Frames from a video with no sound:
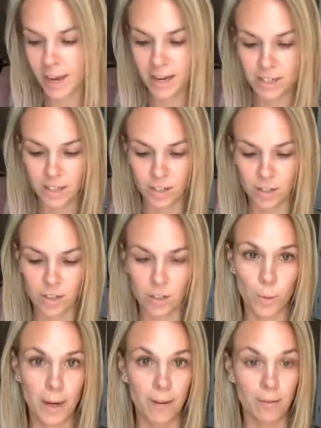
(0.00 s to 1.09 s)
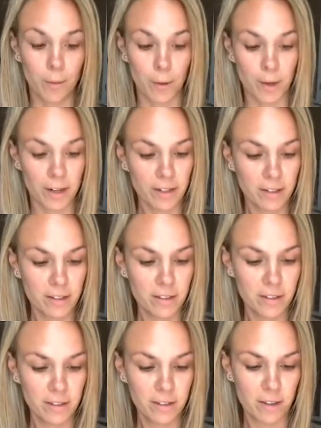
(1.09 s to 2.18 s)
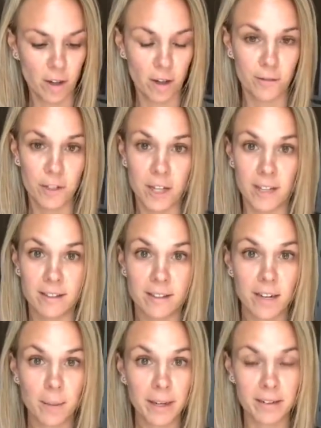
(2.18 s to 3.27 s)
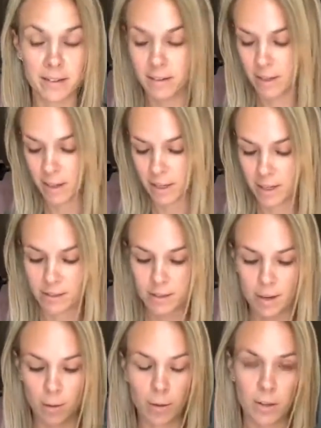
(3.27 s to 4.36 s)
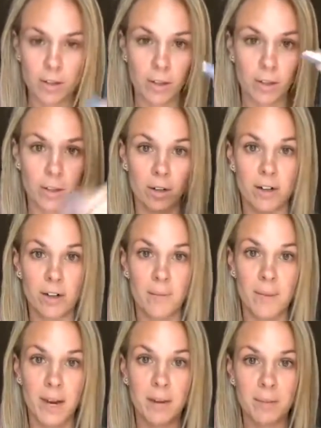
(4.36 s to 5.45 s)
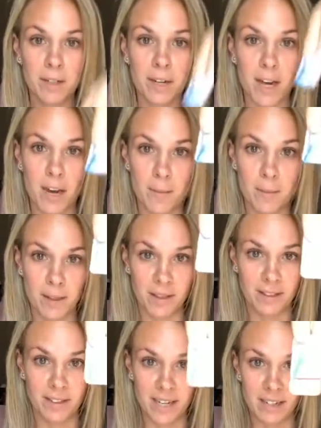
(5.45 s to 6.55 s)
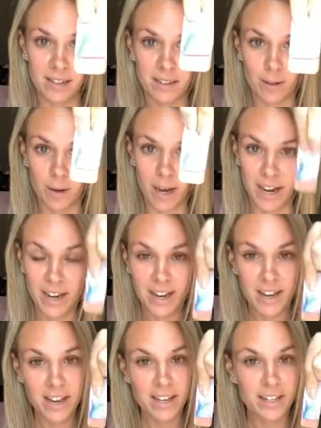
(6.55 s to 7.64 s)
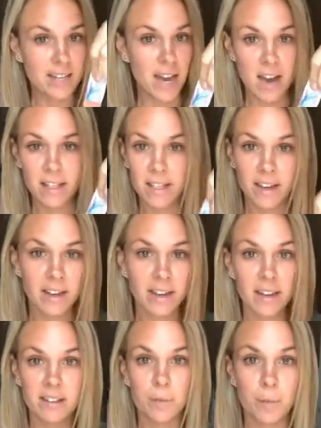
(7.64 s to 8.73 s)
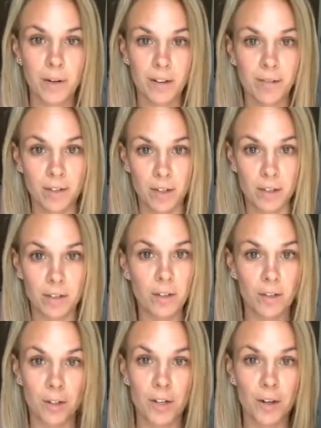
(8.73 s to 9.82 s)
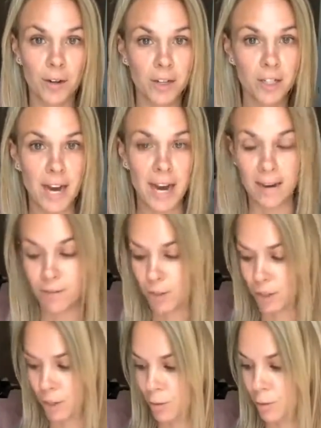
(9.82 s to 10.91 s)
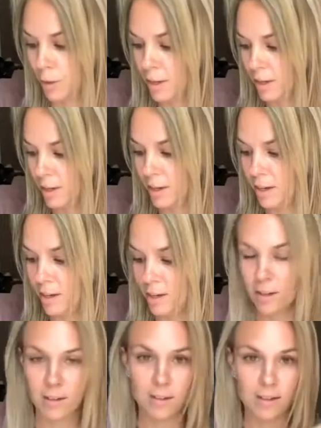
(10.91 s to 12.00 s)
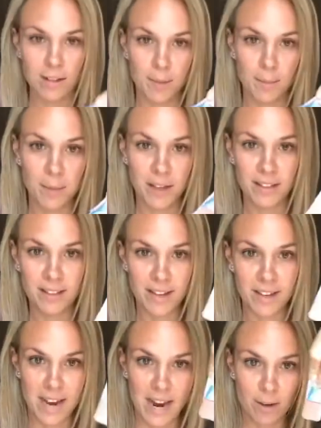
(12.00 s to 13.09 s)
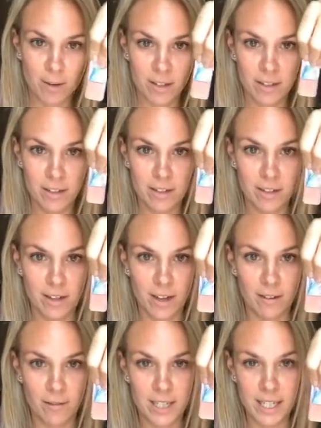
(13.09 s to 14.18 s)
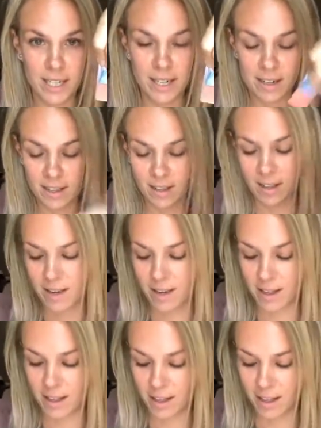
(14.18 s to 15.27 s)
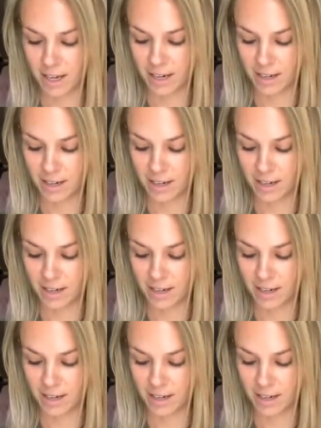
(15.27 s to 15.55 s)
you're just waiting for all of your tins to come in. So your makeup's gonna come in these tins, okay? Nothing is pre-filled. You're going to have to slip these out of the tin and the lid